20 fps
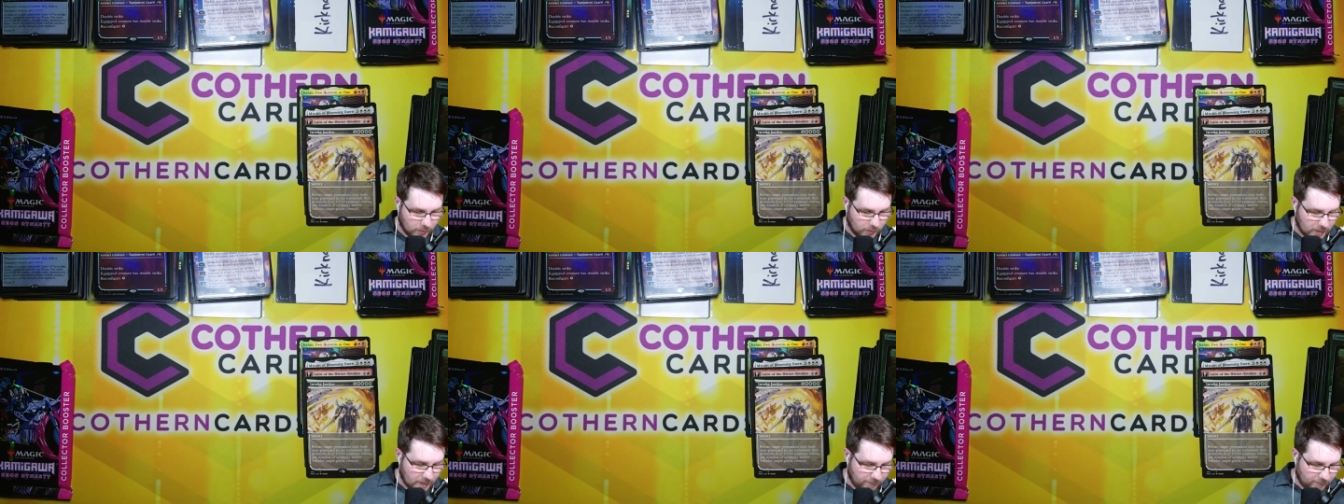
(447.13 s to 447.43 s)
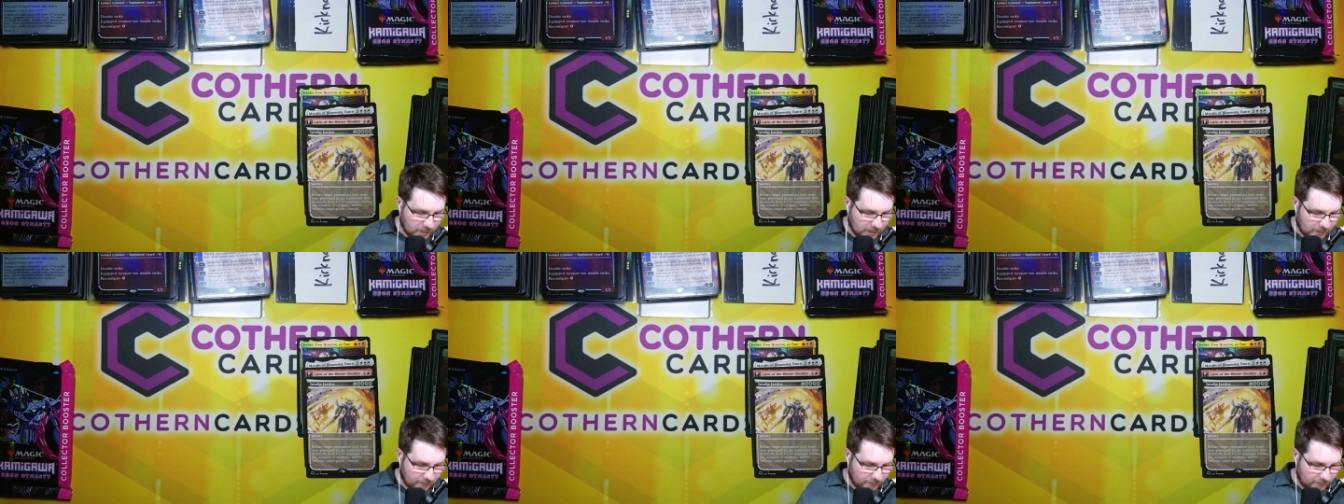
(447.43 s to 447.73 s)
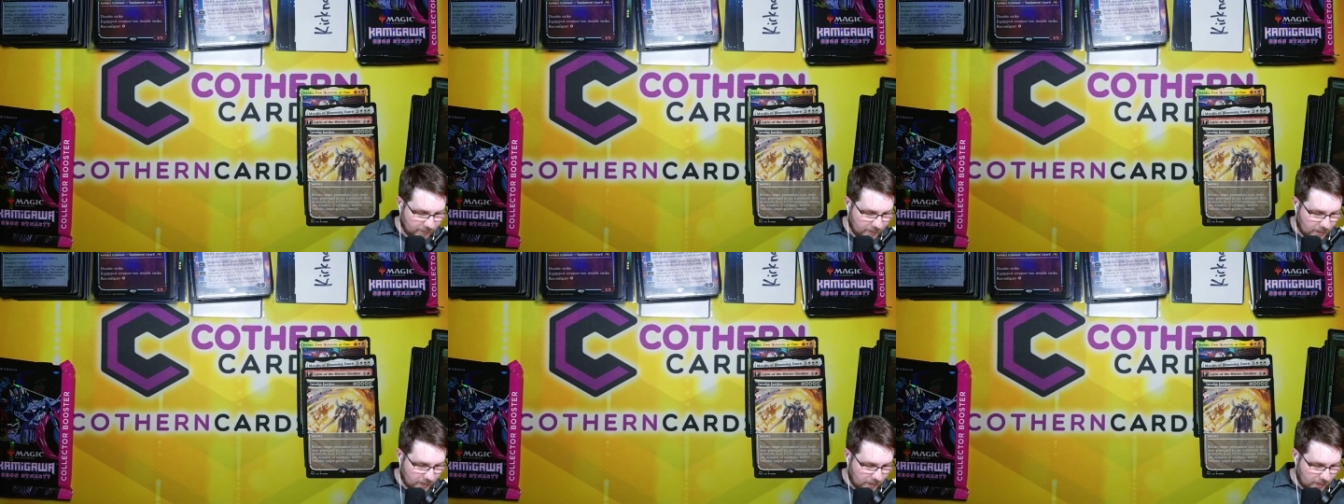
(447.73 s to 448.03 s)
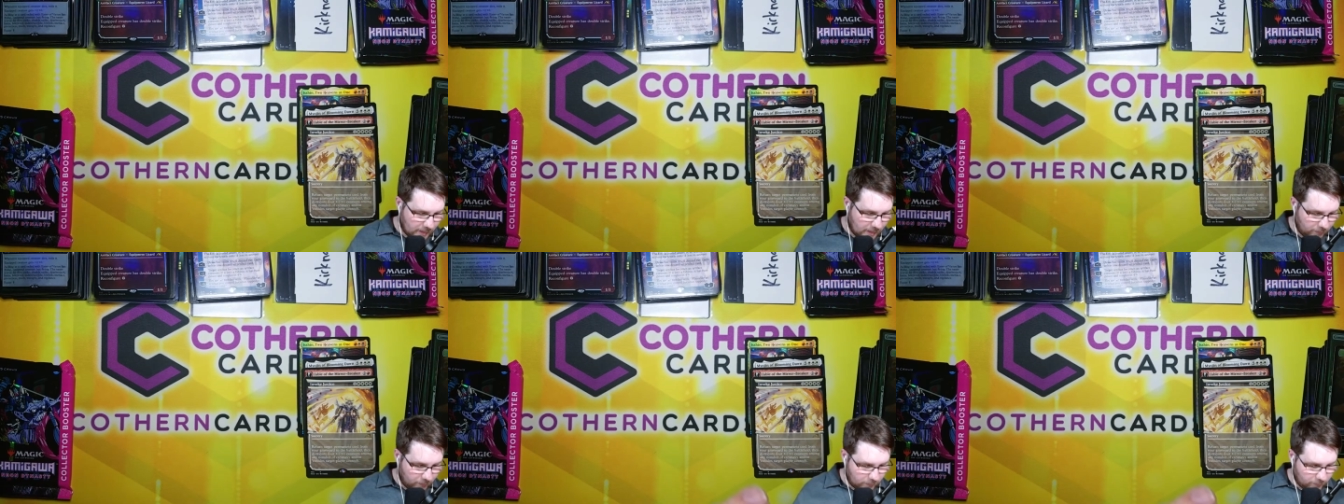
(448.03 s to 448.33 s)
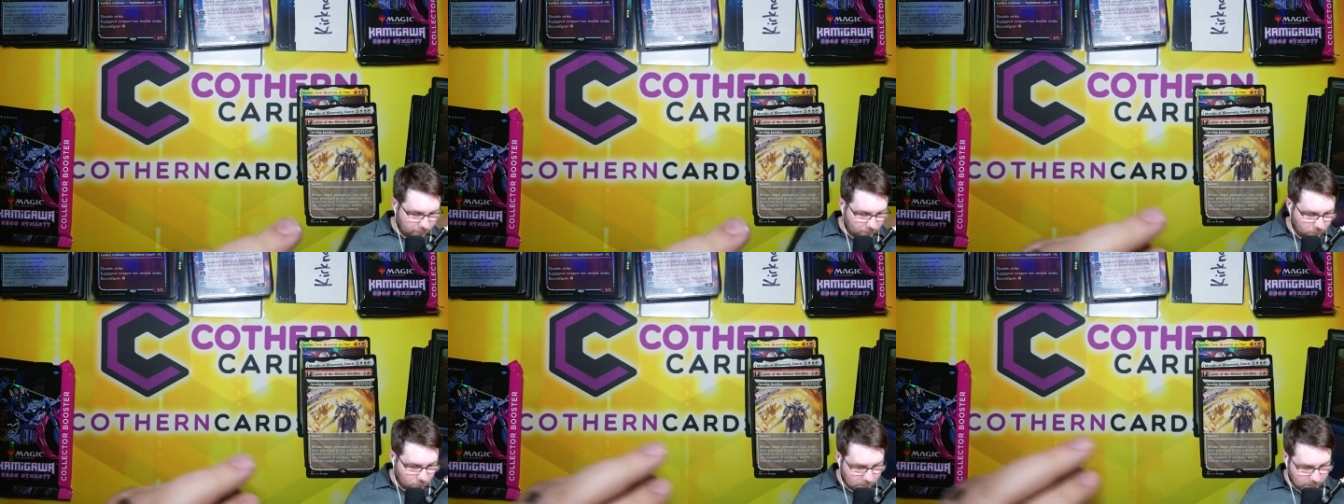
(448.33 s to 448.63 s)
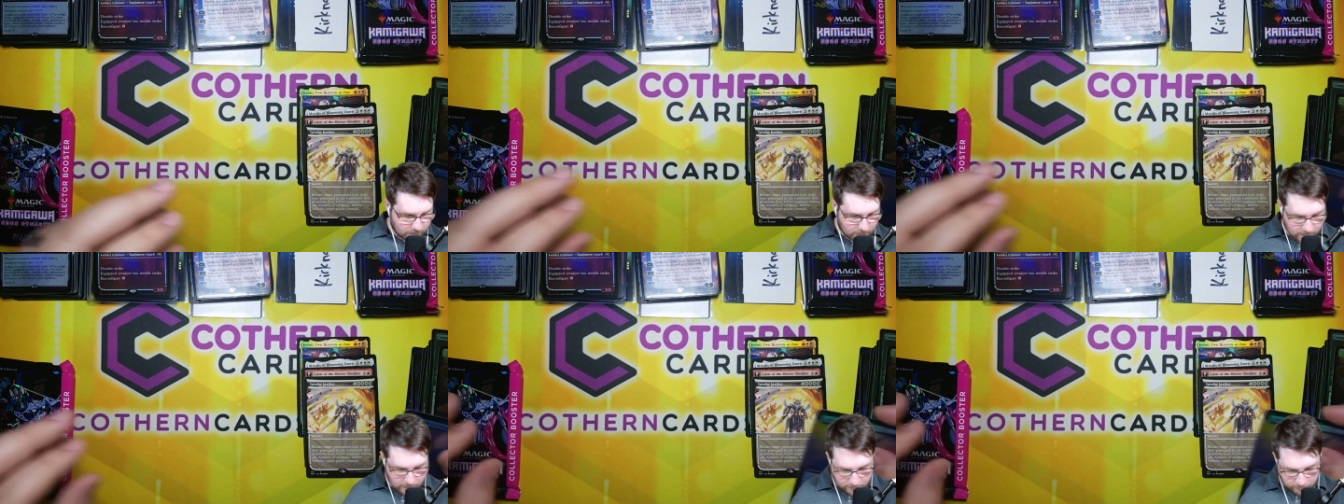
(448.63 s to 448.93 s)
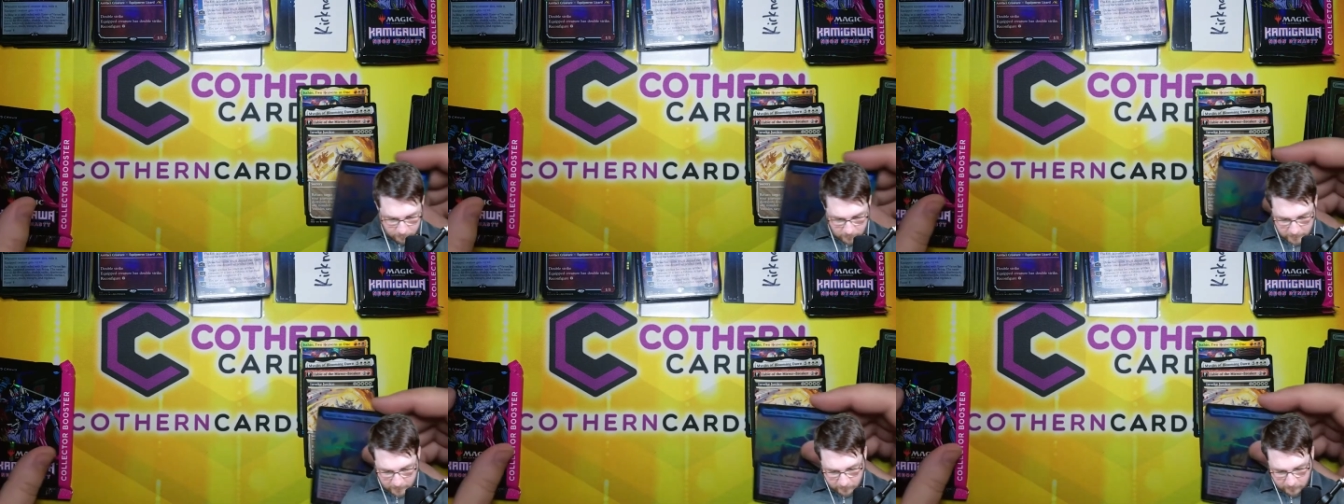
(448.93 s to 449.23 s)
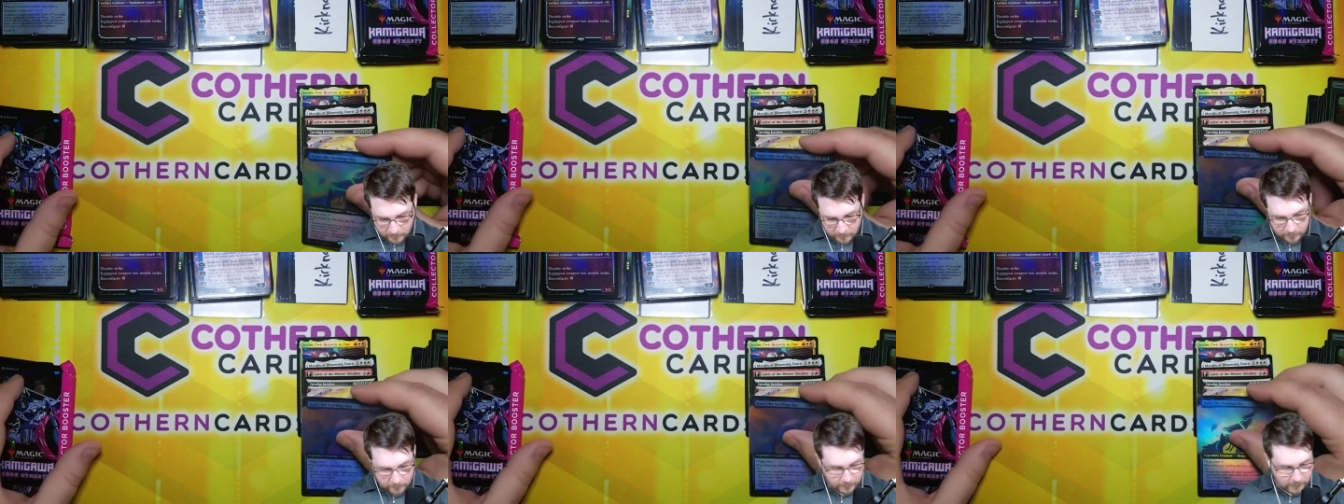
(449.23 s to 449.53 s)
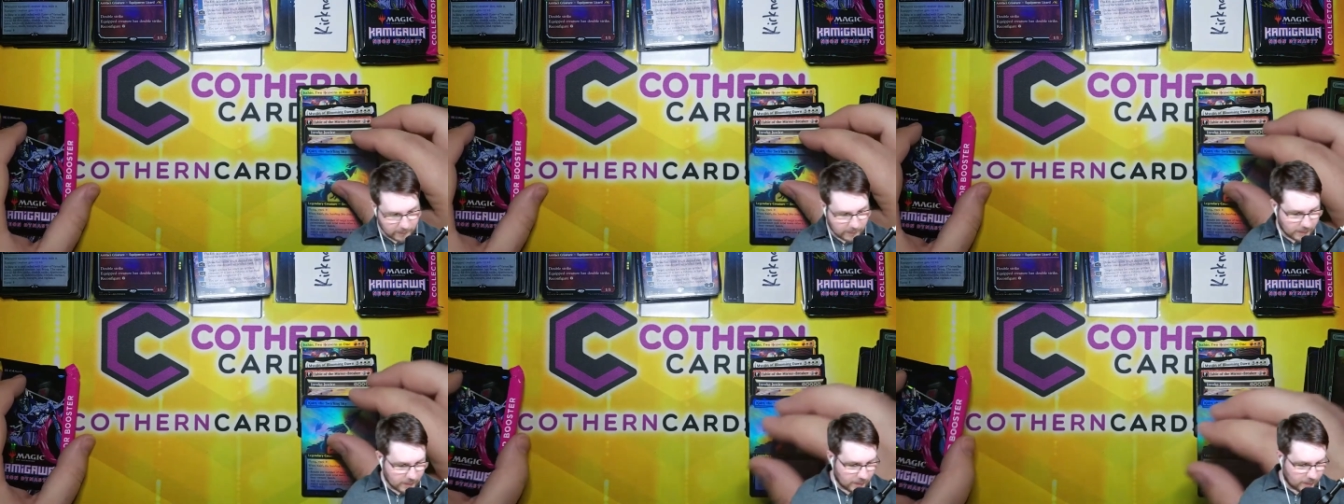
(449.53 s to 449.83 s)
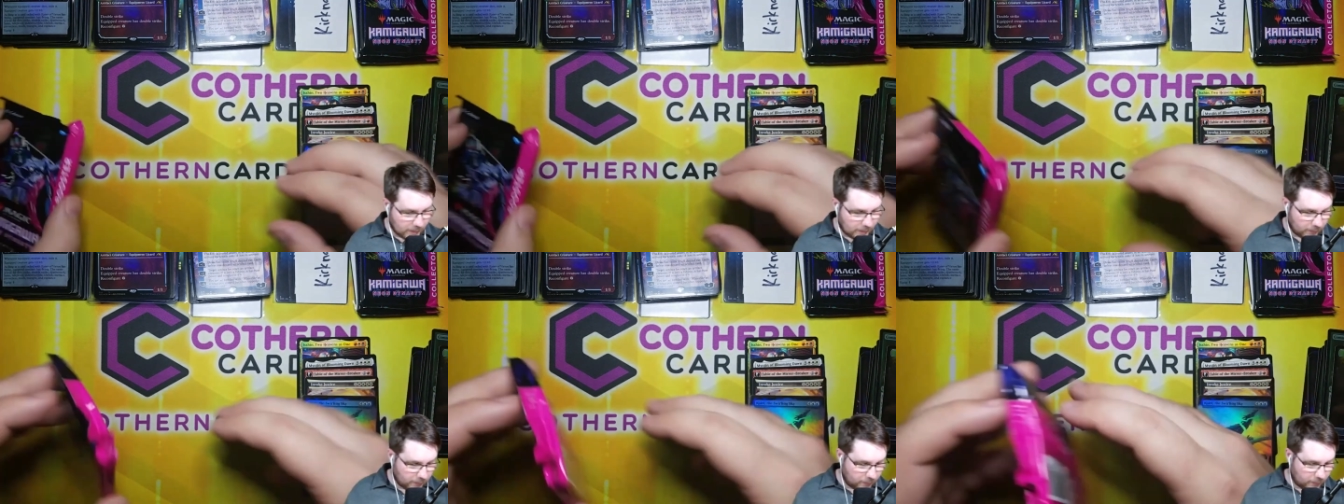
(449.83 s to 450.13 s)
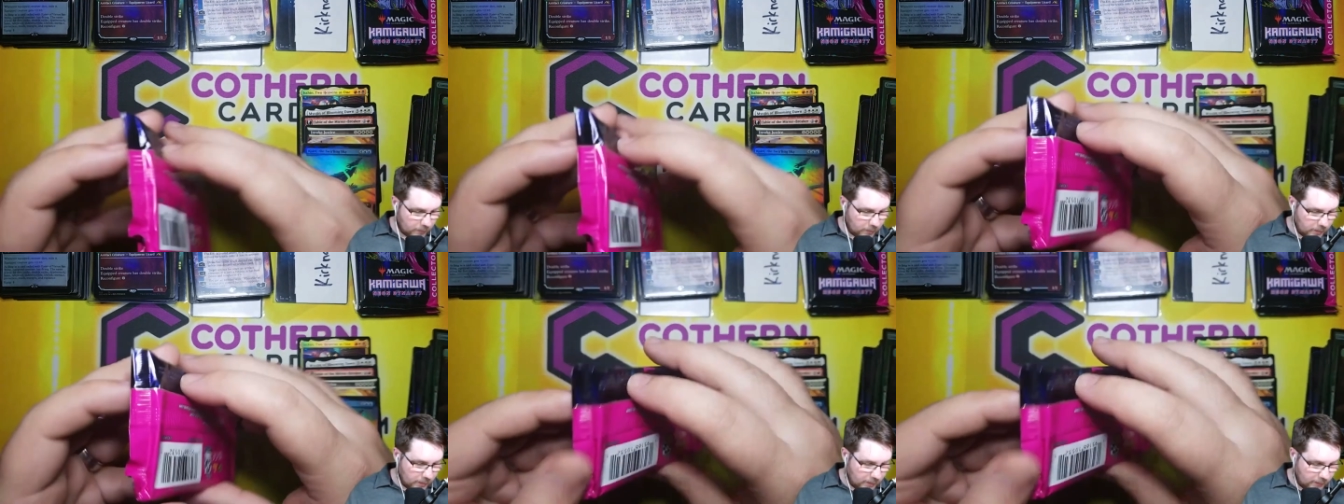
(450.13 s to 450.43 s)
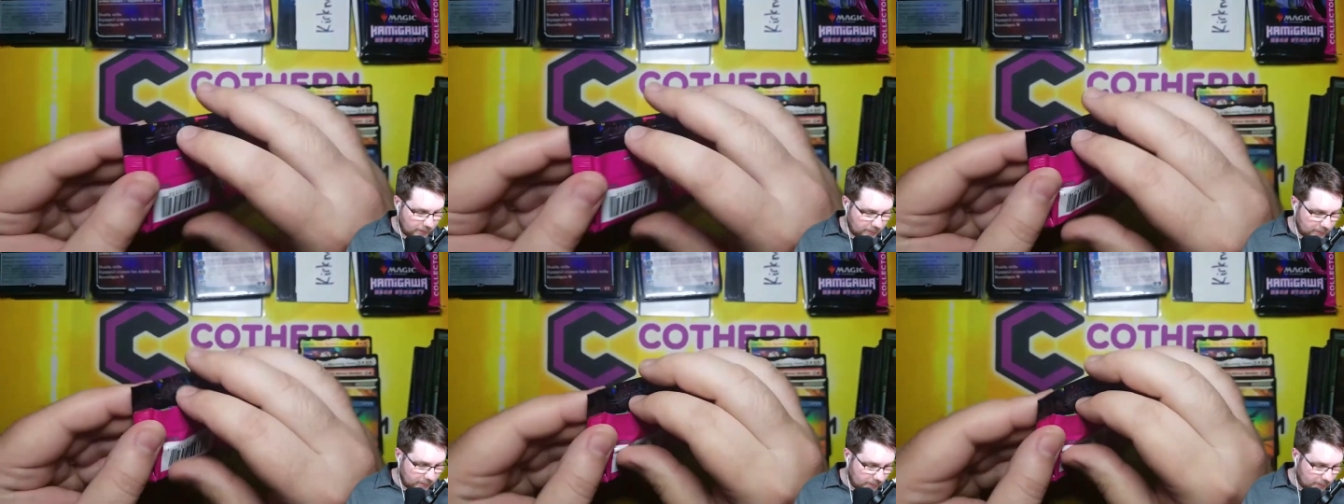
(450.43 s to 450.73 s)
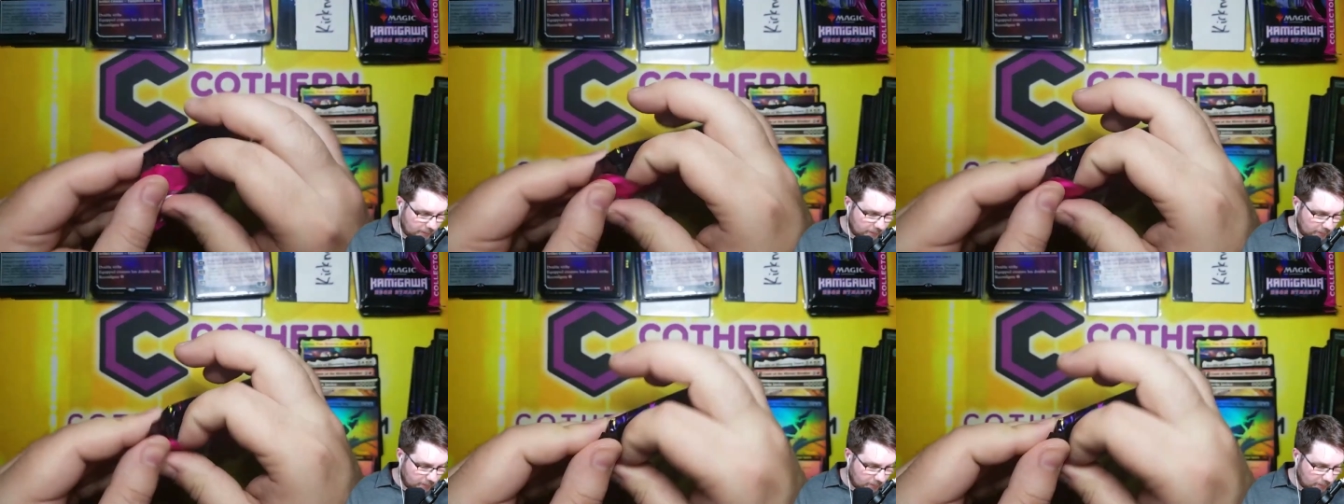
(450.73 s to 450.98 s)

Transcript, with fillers: David is in the high with forty-nine. Ryan's currently at thirty-six.